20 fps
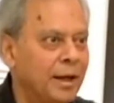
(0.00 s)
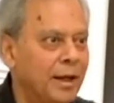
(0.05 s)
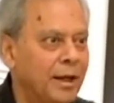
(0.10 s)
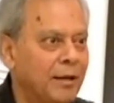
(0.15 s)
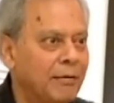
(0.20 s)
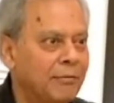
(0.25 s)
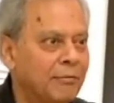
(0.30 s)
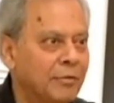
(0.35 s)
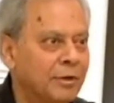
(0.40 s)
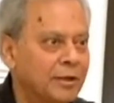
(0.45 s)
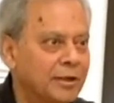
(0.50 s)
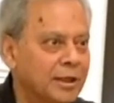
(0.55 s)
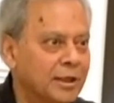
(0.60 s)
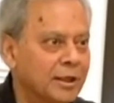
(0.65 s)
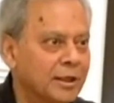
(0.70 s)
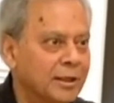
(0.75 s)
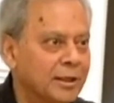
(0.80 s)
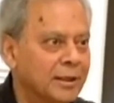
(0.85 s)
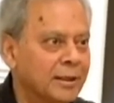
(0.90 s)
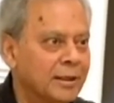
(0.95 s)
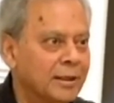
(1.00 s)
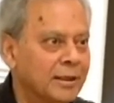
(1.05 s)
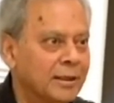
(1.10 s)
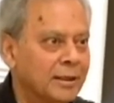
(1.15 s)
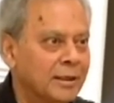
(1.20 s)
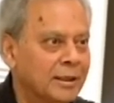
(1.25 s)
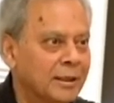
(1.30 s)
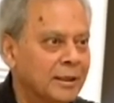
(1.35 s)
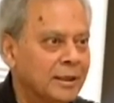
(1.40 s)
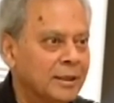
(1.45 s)

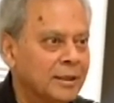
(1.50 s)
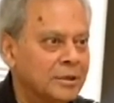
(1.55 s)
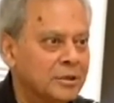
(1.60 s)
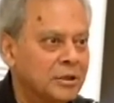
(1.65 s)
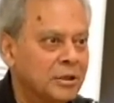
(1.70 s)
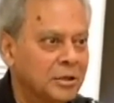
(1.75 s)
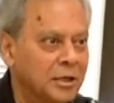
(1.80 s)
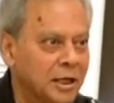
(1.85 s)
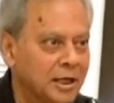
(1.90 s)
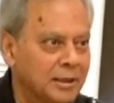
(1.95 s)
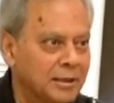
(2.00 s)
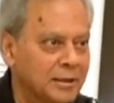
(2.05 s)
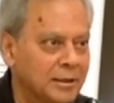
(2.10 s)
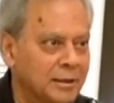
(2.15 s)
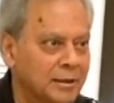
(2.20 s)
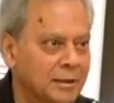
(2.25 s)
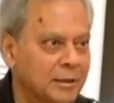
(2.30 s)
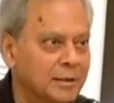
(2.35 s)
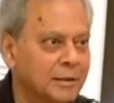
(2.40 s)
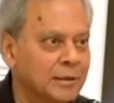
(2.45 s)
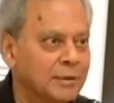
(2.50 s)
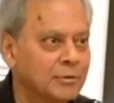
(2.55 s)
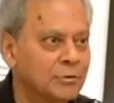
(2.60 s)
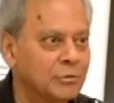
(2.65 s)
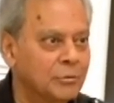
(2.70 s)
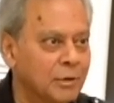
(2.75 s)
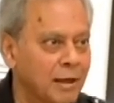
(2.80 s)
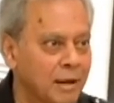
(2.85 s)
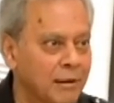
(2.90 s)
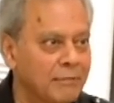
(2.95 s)
Everything is connected
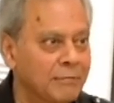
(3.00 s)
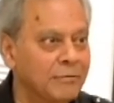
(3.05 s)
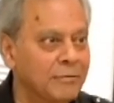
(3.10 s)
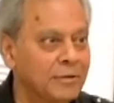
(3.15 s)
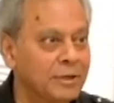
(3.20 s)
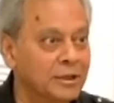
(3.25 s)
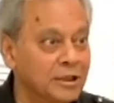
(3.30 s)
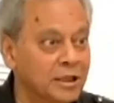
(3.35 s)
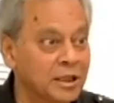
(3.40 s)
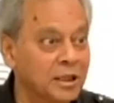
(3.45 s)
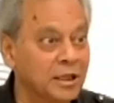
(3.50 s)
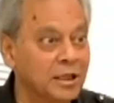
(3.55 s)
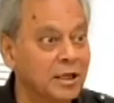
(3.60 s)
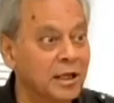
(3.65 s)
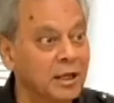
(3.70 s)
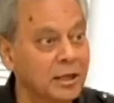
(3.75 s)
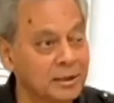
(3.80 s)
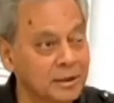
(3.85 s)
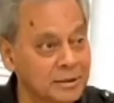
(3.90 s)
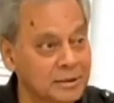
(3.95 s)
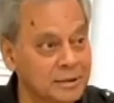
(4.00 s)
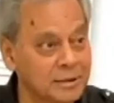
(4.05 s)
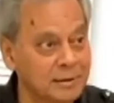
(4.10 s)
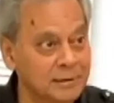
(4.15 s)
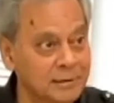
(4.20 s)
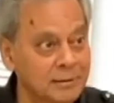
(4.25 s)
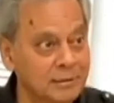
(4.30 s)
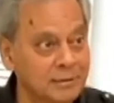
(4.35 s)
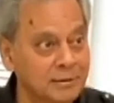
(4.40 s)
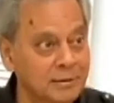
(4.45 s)
to everything
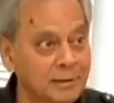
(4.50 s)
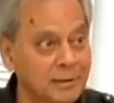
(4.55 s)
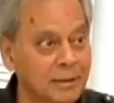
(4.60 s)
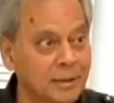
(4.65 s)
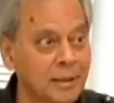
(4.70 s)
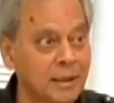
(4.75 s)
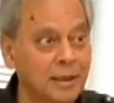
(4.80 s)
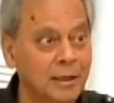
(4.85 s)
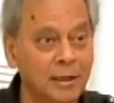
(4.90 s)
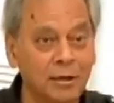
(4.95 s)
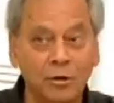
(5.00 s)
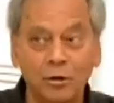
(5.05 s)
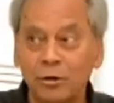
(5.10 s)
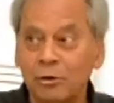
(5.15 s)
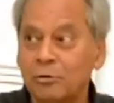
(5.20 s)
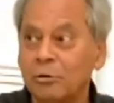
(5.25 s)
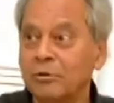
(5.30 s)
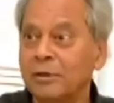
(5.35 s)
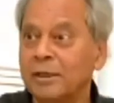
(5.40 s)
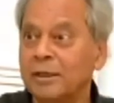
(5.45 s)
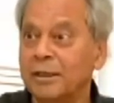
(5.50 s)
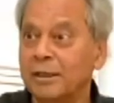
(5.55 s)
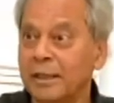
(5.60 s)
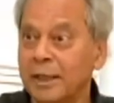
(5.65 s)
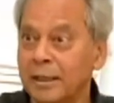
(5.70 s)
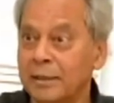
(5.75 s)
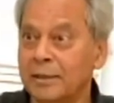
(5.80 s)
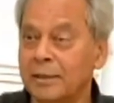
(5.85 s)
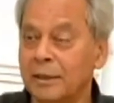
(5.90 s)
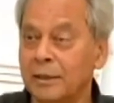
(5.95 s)
else. Not only
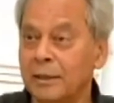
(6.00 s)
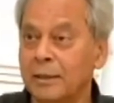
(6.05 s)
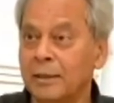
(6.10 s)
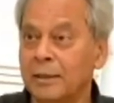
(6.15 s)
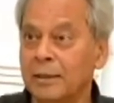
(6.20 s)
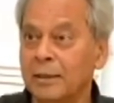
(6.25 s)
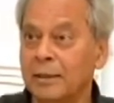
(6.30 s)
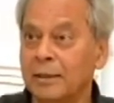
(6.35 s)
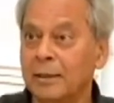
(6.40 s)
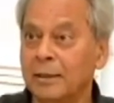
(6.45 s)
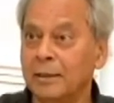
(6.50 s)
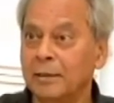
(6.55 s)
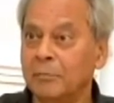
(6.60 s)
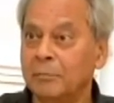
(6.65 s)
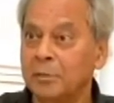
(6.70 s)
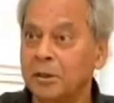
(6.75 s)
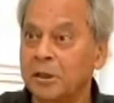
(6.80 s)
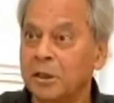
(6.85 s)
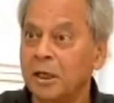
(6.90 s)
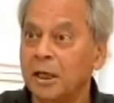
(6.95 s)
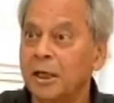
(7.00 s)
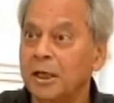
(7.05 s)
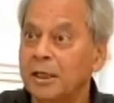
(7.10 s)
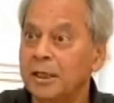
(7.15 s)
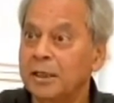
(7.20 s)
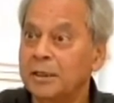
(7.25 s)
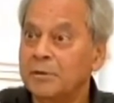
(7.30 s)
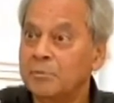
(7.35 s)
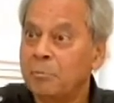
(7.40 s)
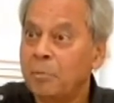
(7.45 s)
connected, but
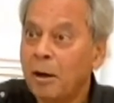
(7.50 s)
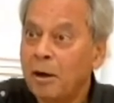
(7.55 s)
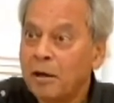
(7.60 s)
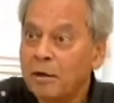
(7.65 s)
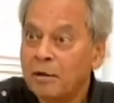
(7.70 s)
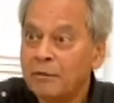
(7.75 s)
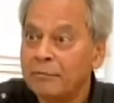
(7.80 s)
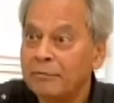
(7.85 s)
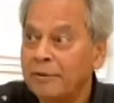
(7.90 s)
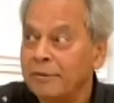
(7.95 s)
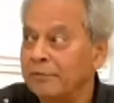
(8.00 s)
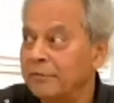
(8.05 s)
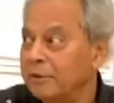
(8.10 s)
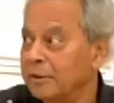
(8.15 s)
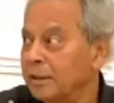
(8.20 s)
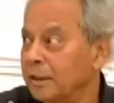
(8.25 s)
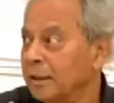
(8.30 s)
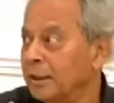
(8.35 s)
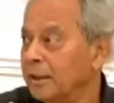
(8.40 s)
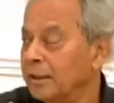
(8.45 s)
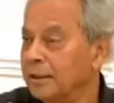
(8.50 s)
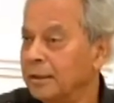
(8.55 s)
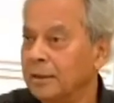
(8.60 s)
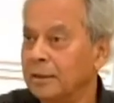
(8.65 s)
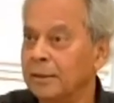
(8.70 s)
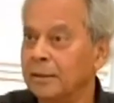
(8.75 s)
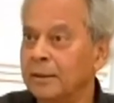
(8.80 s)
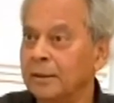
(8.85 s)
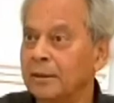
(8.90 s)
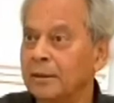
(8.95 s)
is part of everything.
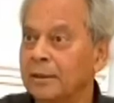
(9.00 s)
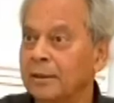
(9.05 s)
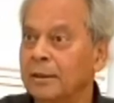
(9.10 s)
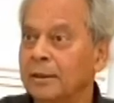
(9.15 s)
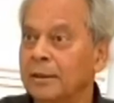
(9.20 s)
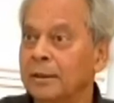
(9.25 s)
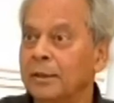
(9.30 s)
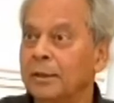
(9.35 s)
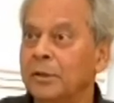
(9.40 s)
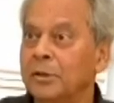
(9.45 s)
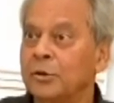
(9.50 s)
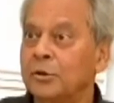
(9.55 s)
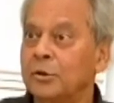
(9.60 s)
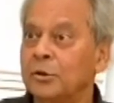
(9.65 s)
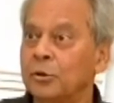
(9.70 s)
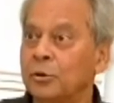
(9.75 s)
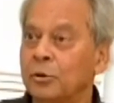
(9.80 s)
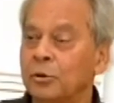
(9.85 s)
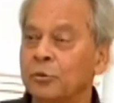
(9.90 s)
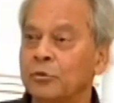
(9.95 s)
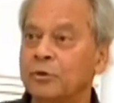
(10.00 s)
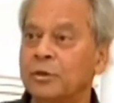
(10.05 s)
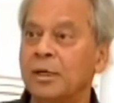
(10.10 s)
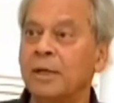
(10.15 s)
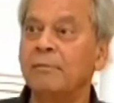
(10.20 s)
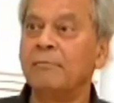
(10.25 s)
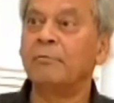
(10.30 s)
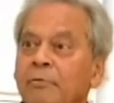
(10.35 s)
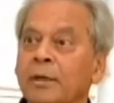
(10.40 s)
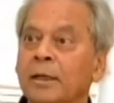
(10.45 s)
So
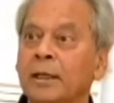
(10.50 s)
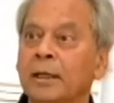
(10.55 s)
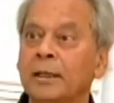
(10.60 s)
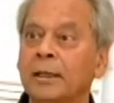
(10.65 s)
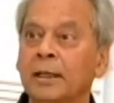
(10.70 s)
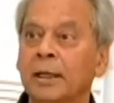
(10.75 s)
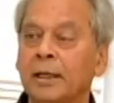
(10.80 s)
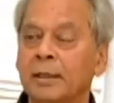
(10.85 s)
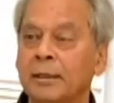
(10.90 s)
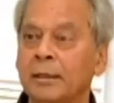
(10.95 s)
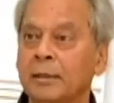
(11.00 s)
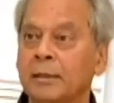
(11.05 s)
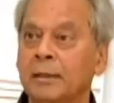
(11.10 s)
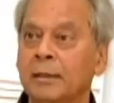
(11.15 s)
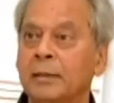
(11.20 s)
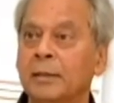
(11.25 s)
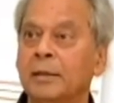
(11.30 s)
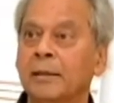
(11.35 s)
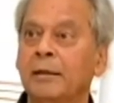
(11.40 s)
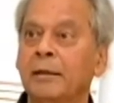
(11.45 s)
same way that